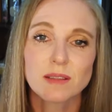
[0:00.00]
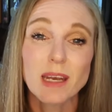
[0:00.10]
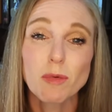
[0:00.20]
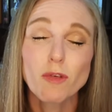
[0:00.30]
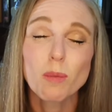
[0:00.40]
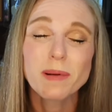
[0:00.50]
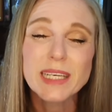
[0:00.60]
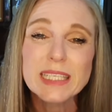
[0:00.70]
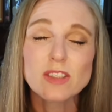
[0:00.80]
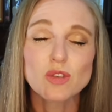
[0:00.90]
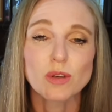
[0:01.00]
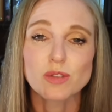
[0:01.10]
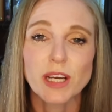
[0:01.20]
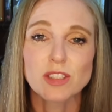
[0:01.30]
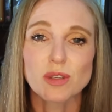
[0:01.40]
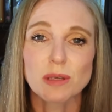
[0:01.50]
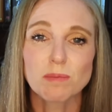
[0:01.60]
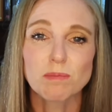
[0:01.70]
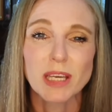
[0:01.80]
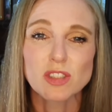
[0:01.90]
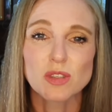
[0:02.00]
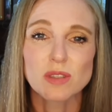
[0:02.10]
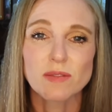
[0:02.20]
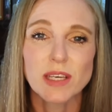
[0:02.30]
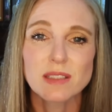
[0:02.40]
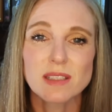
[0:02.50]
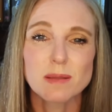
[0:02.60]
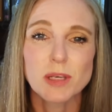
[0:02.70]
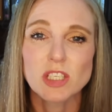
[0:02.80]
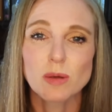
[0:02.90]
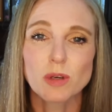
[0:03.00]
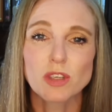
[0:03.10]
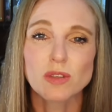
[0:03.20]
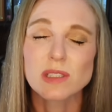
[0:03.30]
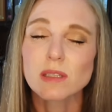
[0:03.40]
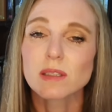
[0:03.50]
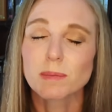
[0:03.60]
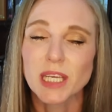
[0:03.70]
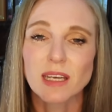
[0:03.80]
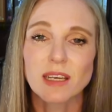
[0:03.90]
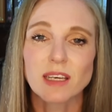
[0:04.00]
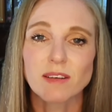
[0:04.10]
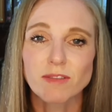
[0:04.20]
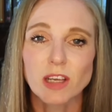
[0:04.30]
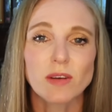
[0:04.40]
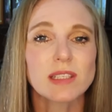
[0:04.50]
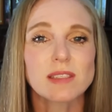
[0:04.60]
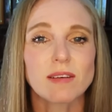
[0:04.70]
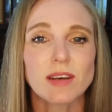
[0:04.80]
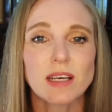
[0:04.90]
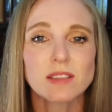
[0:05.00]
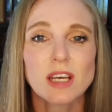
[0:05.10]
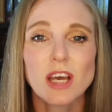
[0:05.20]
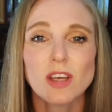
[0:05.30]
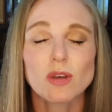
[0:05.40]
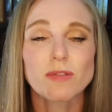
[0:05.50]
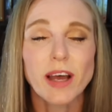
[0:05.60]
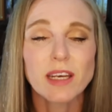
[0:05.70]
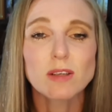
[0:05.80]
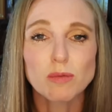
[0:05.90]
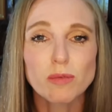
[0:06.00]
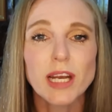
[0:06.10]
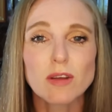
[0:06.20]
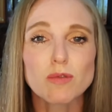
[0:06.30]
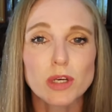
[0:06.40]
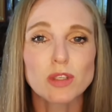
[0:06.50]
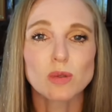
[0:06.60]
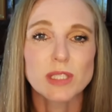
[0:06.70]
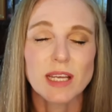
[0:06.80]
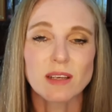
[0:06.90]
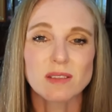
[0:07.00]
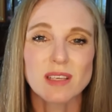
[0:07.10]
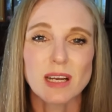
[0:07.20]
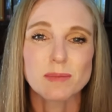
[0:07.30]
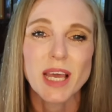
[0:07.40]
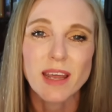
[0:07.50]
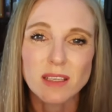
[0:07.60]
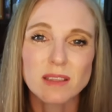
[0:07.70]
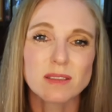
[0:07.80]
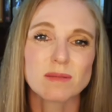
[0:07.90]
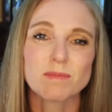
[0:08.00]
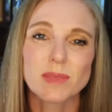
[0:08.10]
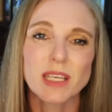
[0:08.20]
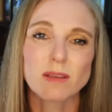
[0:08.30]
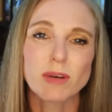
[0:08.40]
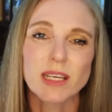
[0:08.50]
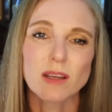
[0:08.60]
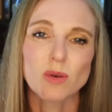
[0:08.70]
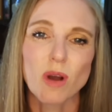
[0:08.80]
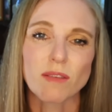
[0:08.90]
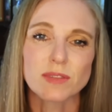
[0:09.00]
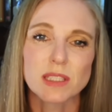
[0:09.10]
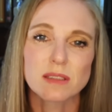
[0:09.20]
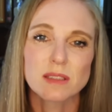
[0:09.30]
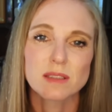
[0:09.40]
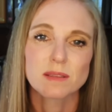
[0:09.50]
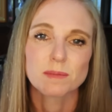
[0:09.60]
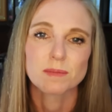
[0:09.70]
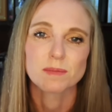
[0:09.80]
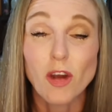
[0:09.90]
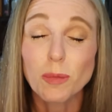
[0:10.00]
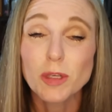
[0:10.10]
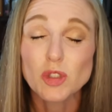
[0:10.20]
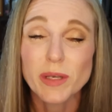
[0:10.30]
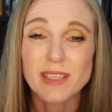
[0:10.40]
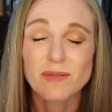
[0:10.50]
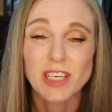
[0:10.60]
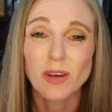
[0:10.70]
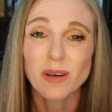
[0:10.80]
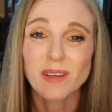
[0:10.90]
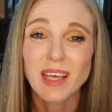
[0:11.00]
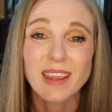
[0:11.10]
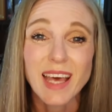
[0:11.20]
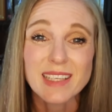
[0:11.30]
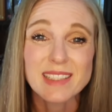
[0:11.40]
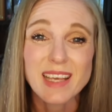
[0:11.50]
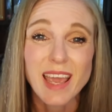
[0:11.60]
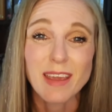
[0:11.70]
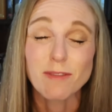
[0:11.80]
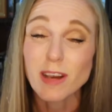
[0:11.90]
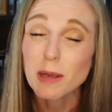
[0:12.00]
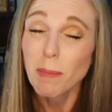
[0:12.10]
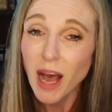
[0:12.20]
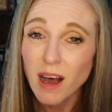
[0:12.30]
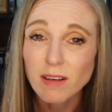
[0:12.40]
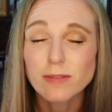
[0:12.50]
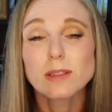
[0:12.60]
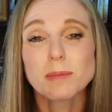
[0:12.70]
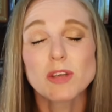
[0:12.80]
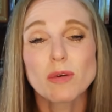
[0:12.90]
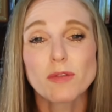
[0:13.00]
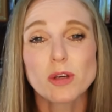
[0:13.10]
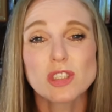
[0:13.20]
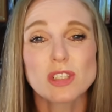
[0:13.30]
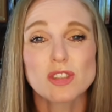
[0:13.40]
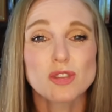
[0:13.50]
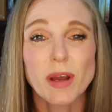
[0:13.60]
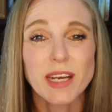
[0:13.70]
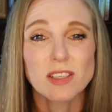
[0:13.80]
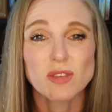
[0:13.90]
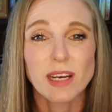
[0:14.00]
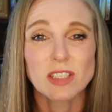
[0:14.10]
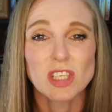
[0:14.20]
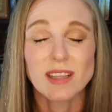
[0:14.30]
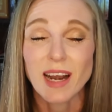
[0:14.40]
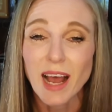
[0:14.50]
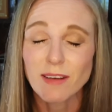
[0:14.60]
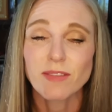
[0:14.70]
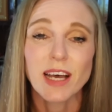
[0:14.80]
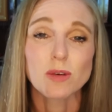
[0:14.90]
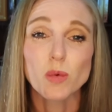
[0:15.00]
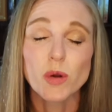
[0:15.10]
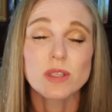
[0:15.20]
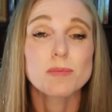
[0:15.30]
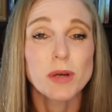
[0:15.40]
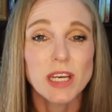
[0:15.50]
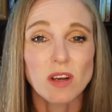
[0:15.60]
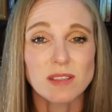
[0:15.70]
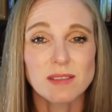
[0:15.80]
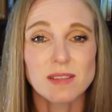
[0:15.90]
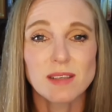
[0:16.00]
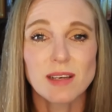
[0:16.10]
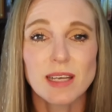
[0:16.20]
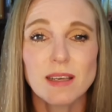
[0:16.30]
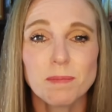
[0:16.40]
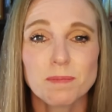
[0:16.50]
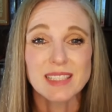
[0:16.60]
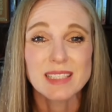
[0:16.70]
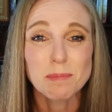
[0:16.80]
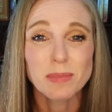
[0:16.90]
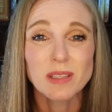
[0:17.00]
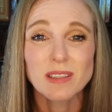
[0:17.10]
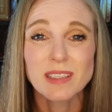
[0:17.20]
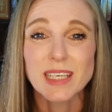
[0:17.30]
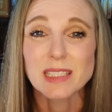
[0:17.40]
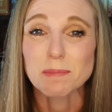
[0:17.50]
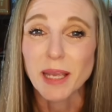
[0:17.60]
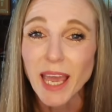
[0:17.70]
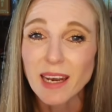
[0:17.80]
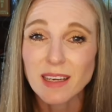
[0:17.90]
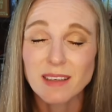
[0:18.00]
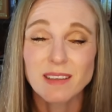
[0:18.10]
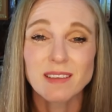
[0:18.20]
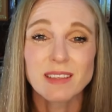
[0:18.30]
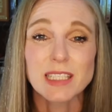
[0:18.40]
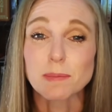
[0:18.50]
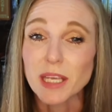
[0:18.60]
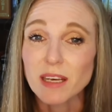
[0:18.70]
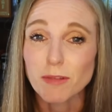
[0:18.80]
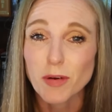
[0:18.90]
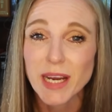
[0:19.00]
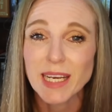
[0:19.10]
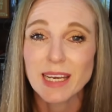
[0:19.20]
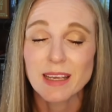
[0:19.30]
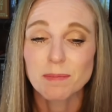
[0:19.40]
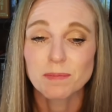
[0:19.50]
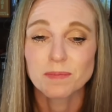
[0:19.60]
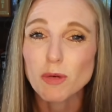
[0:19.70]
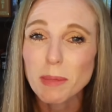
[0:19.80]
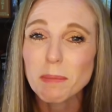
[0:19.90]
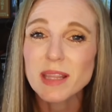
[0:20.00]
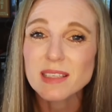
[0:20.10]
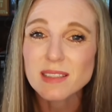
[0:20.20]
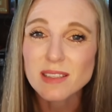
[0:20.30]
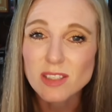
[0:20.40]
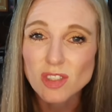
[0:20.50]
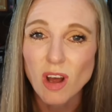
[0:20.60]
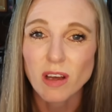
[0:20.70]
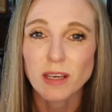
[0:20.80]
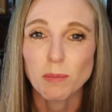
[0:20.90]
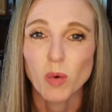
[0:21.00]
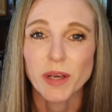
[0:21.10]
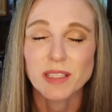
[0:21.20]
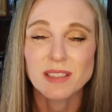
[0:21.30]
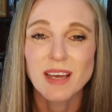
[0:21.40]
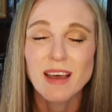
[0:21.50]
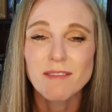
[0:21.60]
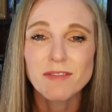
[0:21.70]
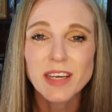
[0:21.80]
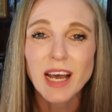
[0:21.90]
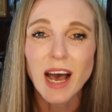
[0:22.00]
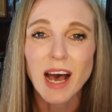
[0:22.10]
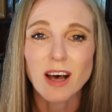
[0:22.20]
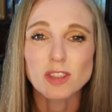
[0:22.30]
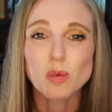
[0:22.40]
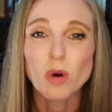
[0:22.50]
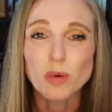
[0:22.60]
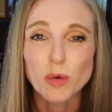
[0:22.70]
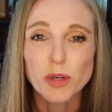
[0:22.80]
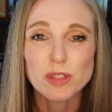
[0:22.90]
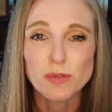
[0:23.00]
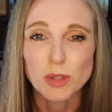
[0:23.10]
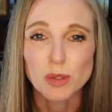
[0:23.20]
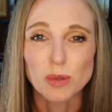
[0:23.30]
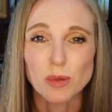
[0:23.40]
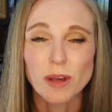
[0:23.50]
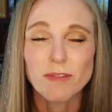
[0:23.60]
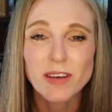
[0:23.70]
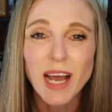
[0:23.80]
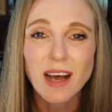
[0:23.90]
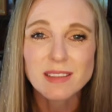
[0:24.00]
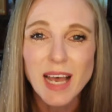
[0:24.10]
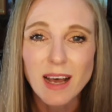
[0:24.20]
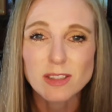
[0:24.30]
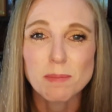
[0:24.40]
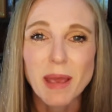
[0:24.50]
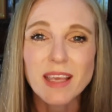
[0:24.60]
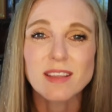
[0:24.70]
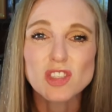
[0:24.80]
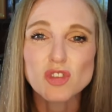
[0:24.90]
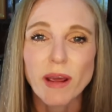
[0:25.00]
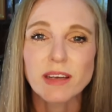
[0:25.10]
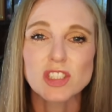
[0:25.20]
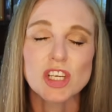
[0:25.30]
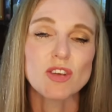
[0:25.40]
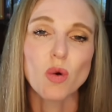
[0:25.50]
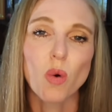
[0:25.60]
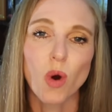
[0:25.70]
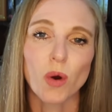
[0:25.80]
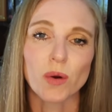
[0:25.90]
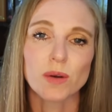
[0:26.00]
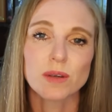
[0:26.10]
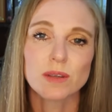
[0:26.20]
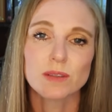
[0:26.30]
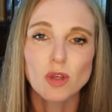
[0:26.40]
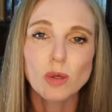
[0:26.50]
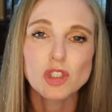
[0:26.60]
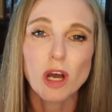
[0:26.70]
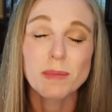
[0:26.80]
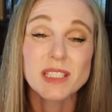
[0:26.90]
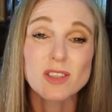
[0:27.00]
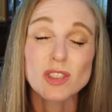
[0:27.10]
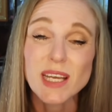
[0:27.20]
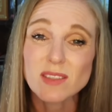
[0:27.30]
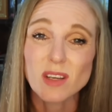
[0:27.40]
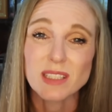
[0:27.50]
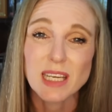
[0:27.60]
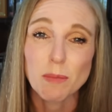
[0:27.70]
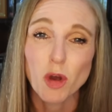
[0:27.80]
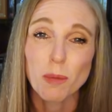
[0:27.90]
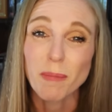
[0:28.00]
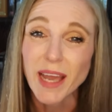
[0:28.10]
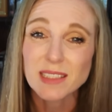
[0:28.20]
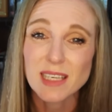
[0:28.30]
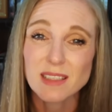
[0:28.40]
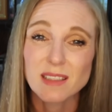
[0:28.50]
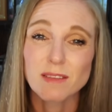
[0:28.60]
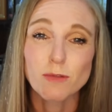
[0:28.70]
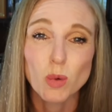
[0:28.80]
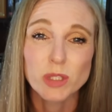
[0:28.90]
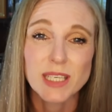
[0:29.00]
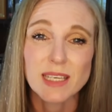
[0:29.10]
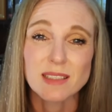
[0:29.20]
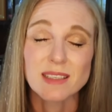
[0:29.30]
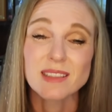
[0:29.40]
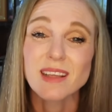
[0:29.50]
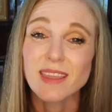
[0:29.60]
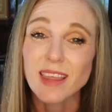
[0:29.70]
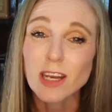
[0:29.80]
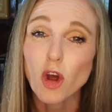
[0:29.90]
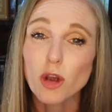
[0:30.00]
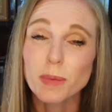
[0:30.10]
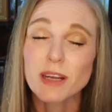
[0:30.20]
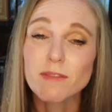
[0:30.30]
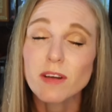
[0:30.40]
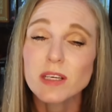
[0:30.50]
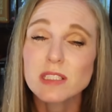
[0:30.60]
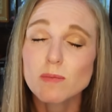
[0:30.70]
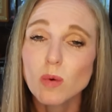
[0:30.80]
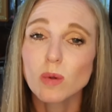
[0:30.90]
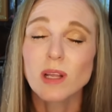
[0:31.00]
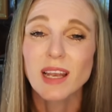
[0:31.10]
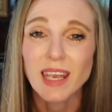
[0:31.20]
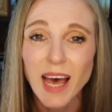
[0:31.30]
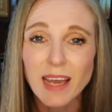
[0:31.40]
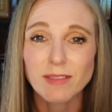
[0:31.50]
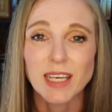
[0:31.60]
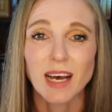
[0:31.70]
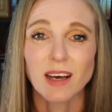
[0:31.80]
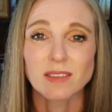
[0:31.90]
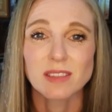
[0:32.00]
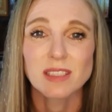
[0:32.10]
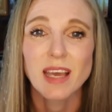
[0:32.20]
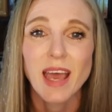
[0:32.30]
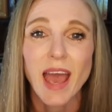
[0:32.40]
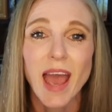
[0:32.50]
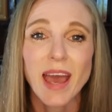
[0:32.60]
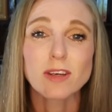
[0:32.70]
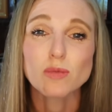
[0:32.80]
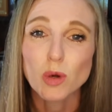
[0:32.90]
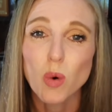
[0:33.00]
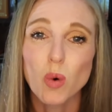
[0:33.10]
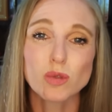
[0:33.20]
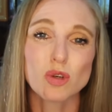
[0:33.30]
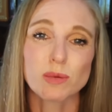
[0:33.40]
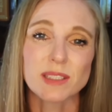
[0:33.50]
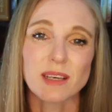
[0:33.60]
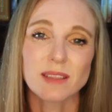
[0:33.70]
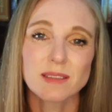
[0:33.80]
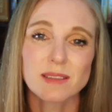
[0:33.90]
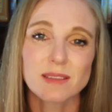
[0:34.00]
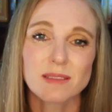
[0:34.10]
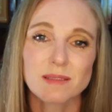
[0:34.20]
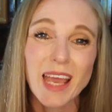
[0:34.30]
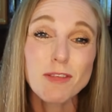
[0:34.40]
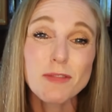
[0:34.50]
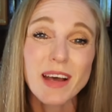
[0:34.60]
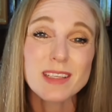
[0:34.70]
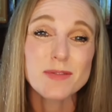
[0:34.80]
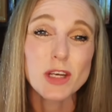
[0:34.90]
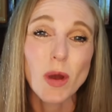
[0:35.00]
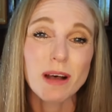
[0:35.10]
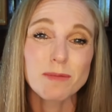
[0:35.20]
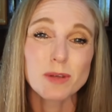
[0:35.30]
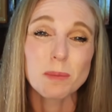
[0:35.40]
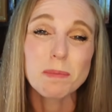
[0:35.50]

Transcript: And number 4, please don't trade during major news events, especially when you're still a beginner and figuring stuff out. You'll find it'll really ruin your technical setups and it'll run down your confidence. So I hope you enjoyed this video. That's a very powerful mean reversion trading strategy that I find works pretty consistently. It's simple, it's mechanical, it's beginner friendly, but remember this is a starting point. Figure out what works for you. Figure out how to make the strategy your own. Your job is to test it on a demo, back test it, forward test it, then open a very small live account and record your results. If you found this video helpful,